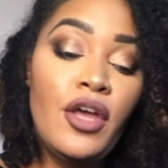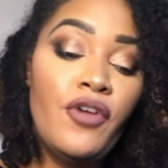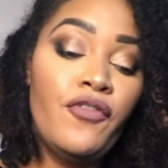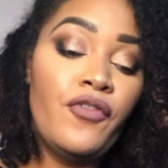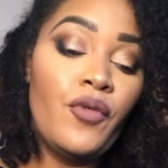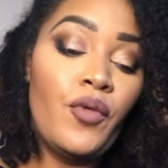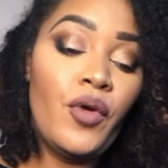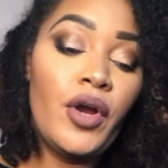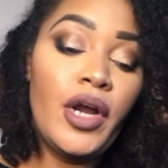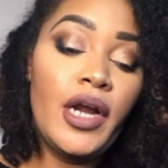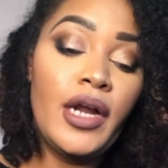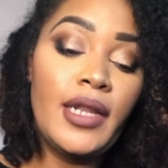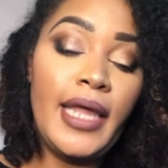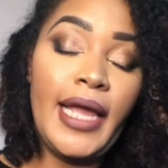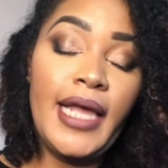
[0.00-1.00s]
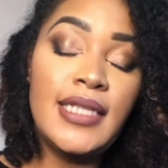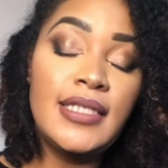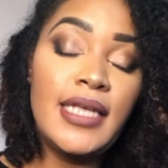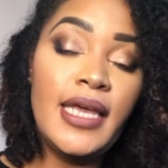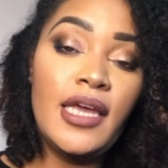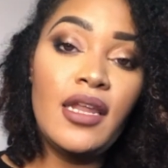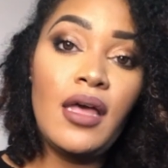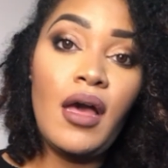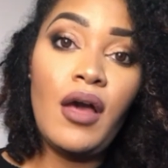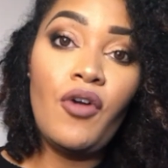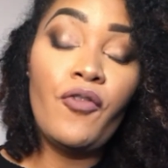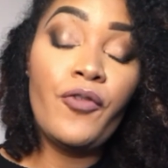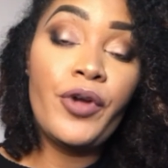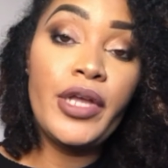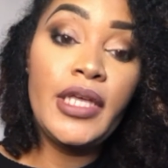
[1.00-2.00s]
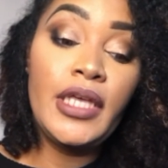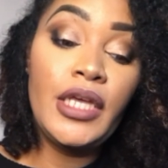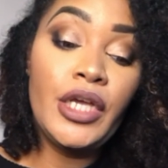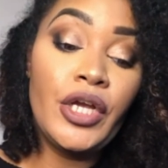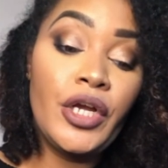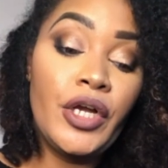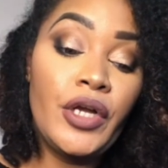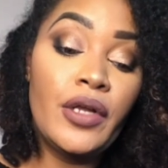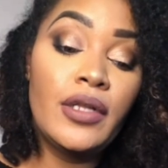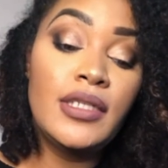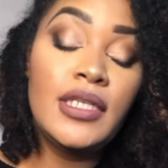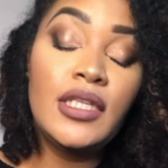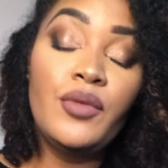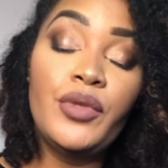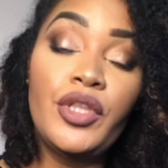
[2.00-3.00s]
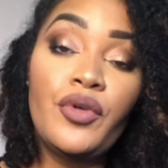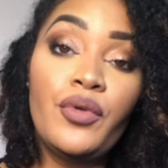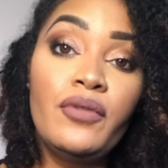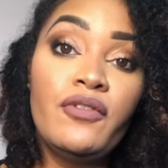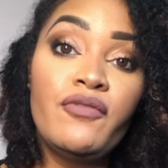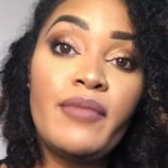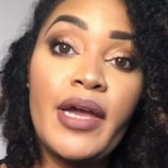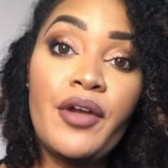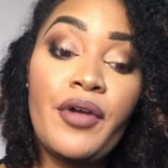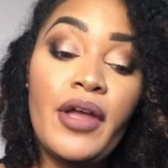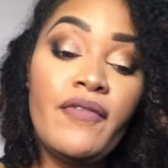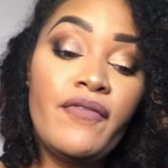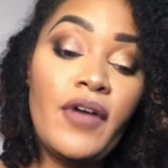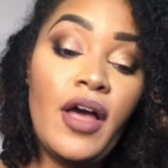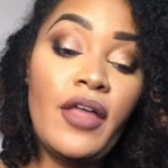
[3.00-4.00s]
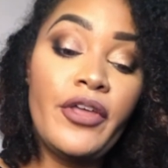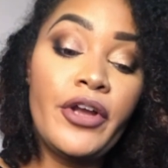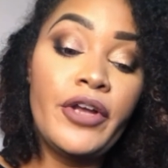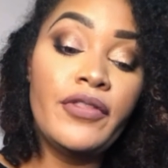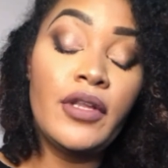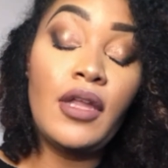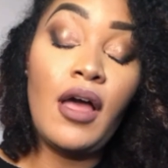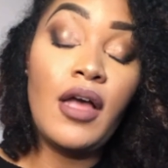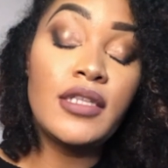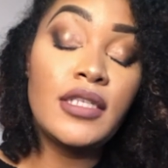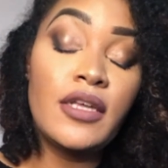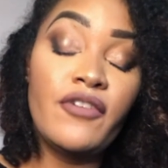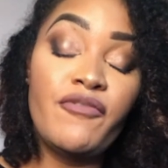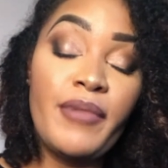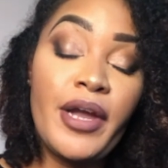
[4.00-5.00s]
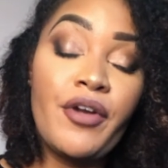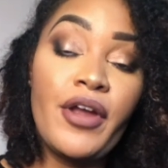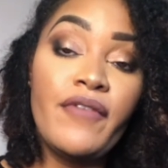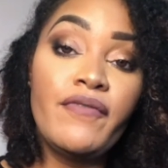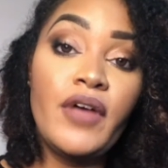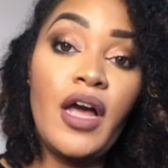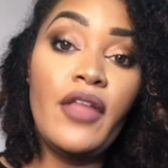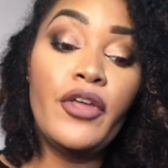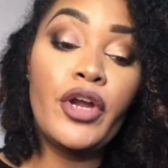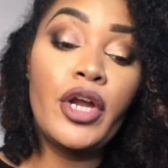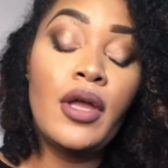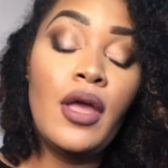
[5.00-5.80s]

for, like I said, over a year, dealing with the grief of my grandfather, the loss of my grandfather.